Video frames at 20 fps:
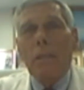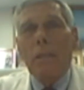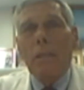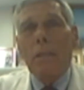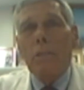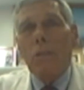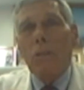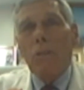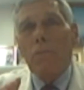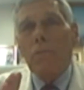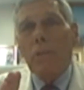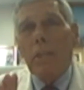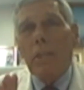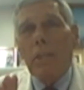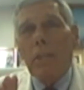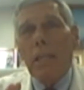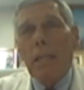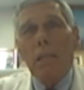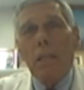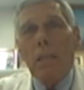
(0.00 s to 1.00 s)
And so if you
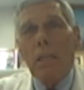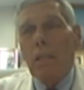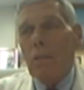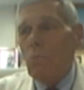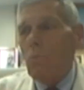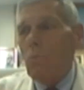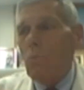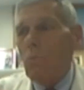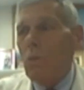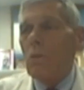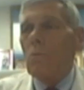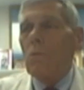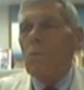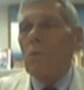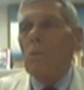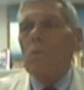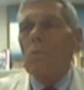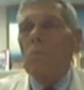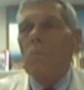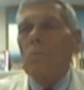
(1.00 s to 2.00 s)
can't get it
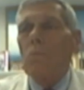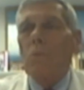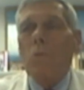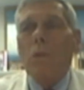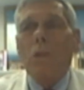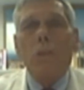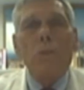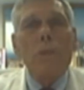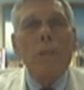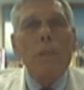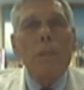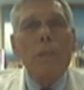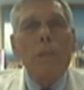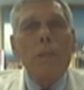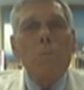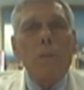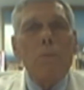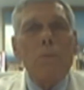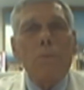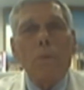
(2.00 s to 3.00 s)
with one
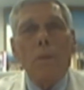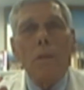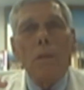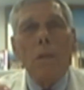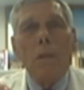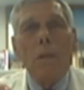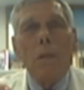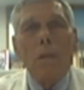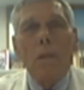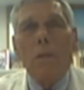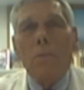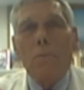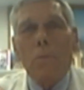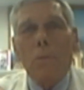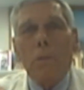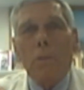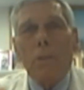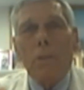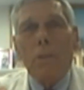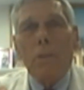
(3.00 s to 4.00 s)
treatment
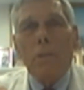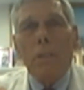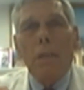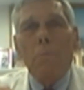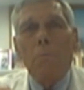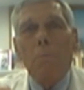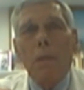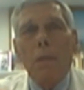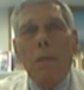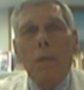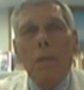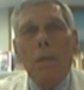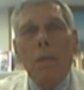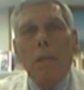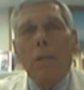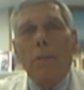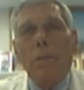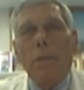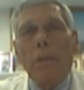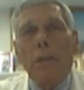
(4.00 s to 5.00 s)
with the tip,
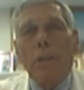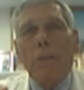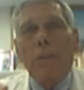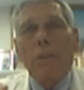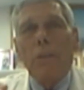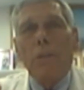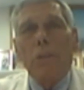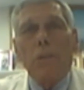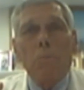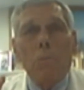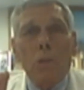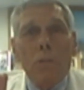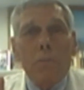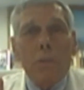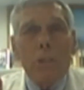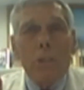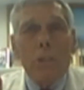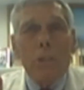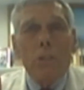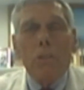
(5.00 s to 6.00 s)
then you move
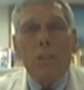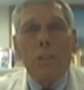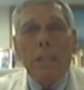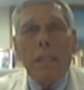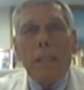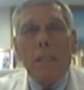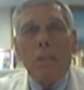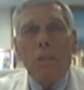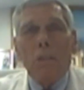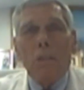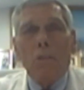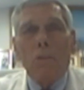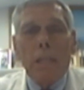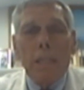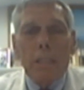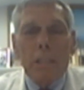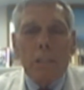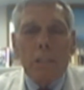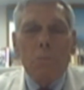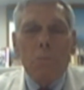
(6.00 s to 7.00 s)
it to the second
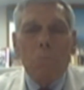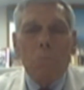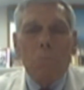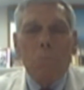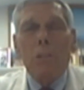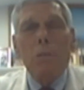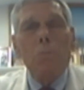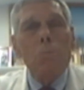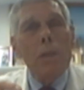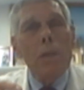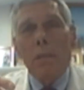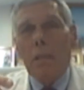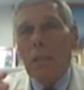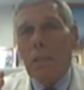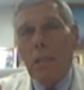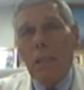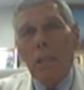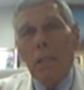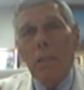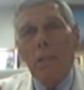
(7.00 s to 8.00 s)
location, push the button
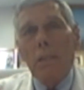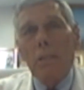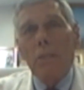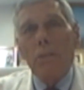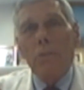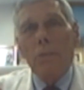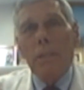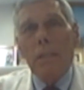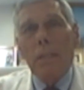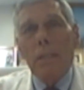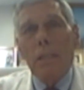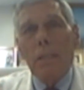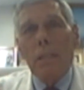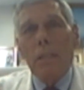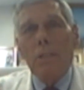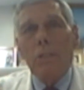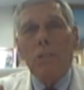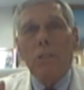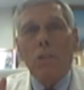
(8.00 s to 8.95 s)
again, and treat again.